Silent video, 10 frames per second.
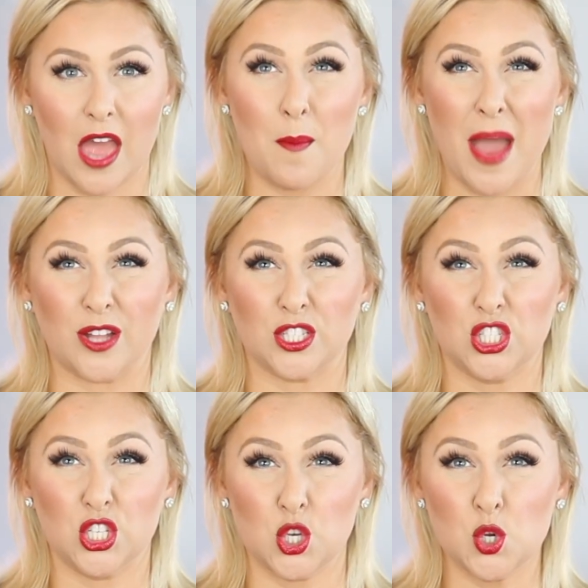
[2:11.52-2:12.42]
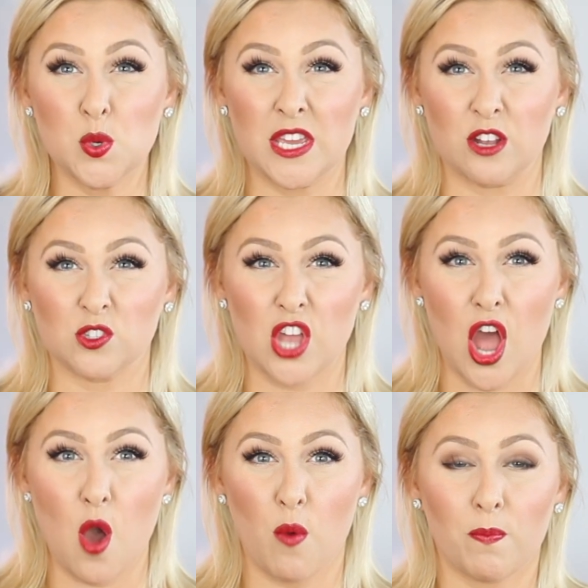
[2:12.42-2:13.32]
about 2 years
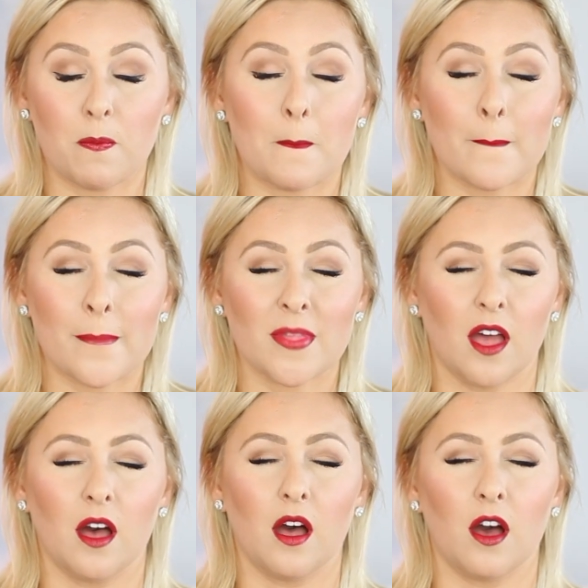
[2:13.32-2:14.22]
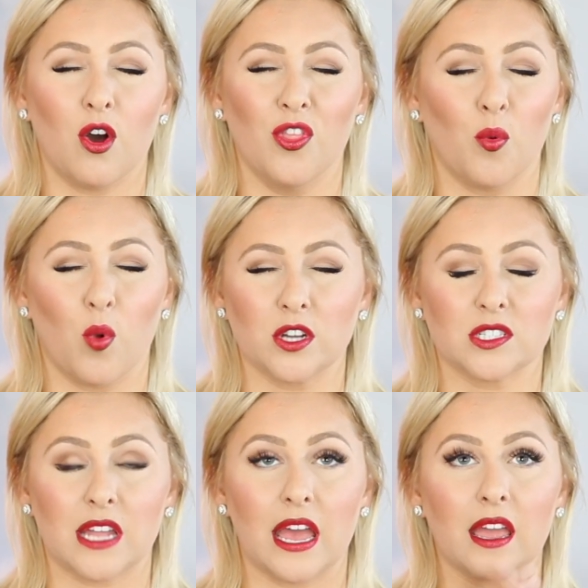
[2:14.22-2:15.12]
ago, on the
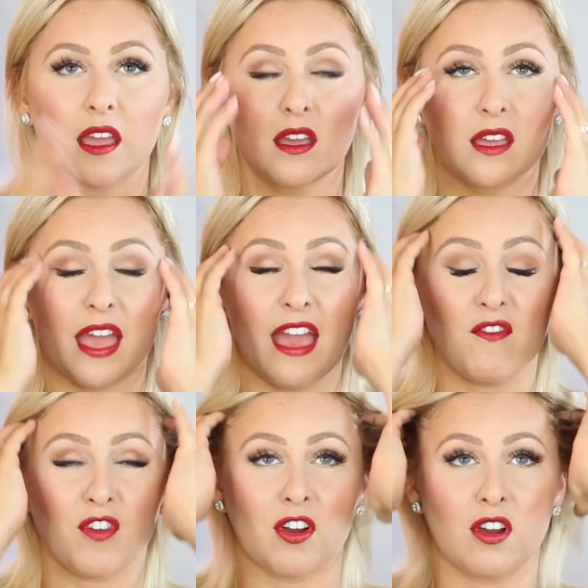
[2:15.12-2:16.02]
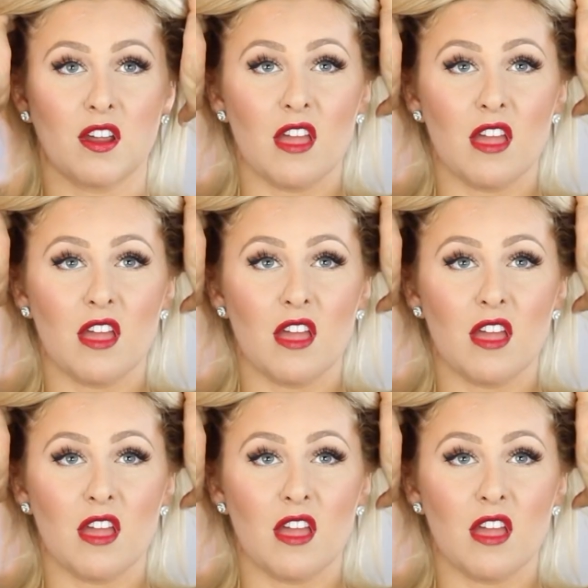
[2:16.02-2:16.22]
worst day ever,